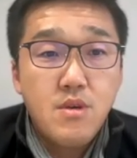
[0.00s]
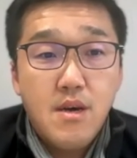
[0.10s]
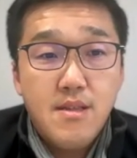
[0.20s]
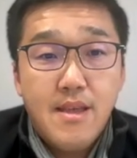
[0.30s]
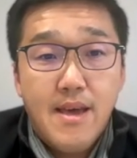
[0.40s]

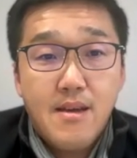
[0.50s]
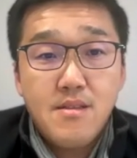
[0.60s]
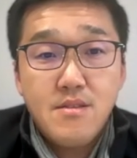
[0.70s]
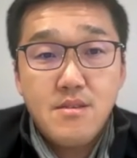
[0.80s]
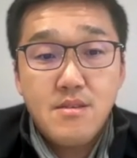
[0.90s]
attack
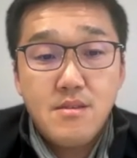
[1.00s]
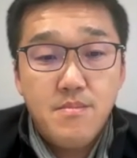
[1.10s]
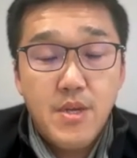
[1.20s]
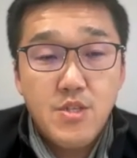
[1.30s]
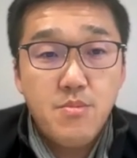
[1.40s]
the
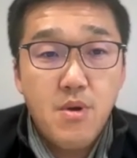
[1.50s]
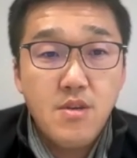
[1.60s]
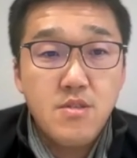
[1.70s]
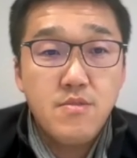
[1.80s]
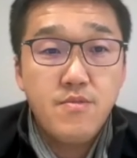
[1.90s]

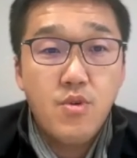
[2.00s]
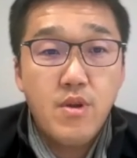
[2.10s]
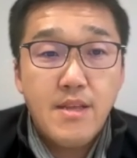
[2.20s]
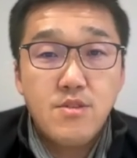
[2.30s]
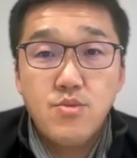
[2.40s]
benchmarks for
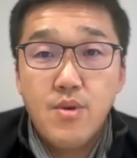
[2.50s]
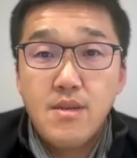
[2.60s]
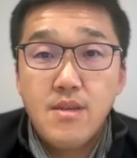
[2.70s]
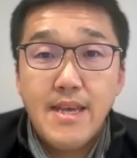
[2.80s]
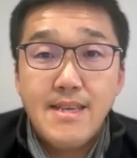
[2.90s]

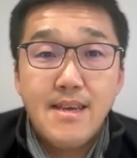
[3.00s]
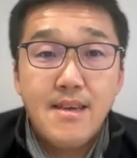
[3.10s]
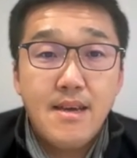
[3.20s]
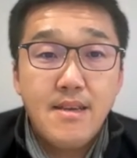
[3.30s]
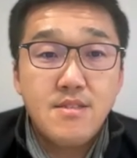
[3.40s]
end-to-end
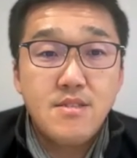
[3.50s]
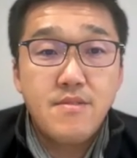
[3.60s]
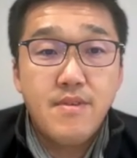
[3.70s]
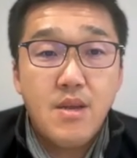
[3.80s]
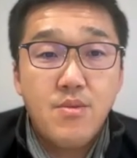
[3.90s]
AI agent
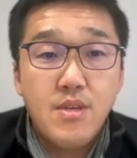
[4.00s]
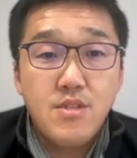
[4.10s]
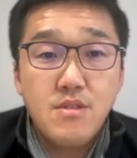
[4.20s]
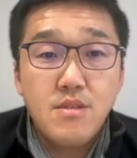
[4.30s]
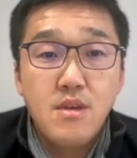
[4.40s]

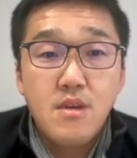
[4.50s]
evaluation.